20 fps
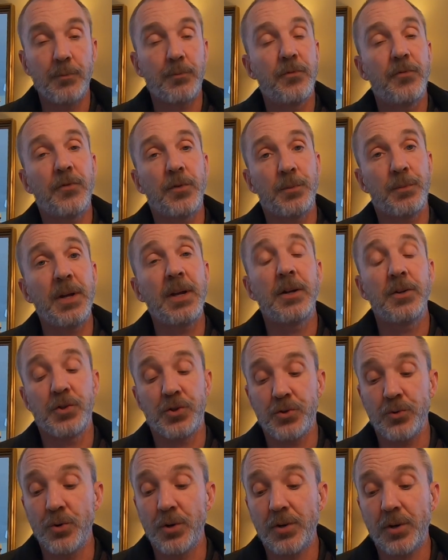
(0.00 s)
For being a
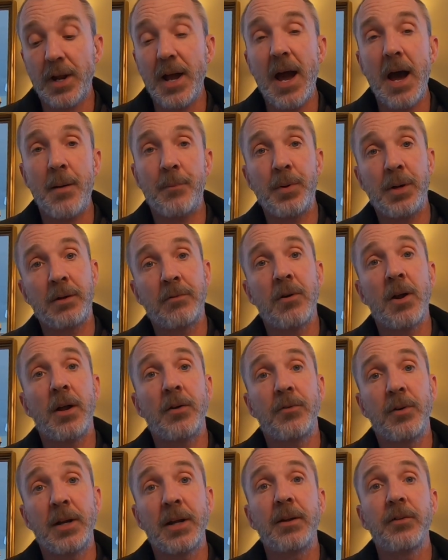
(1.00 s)
shorter guy, Pete
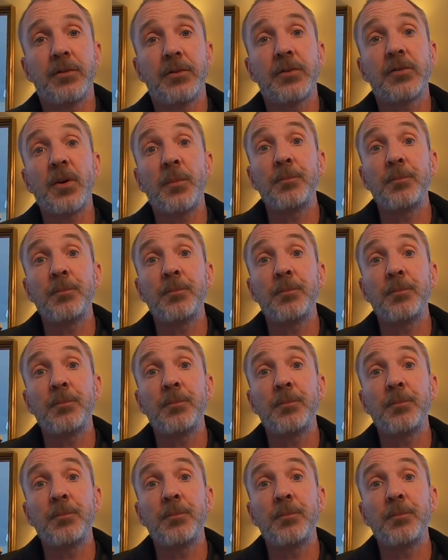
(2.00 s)
Rodriguez is